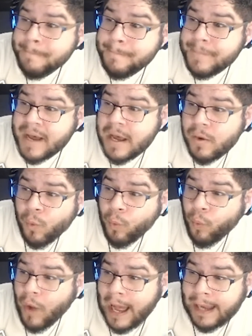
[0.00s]
but
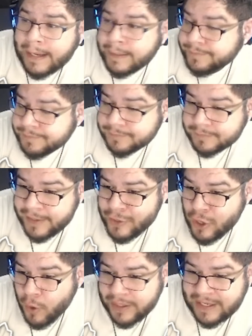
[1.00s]
why?
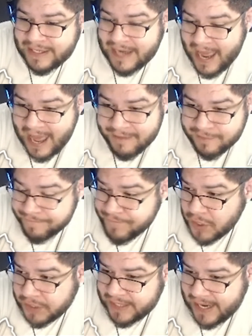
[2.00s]
And no one can ever
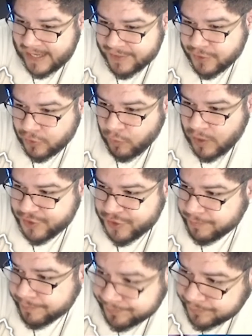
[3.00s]
fucking answer the
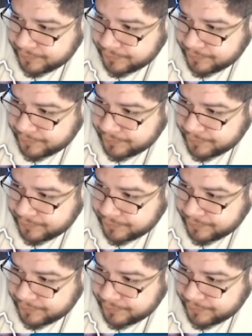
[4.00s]
question.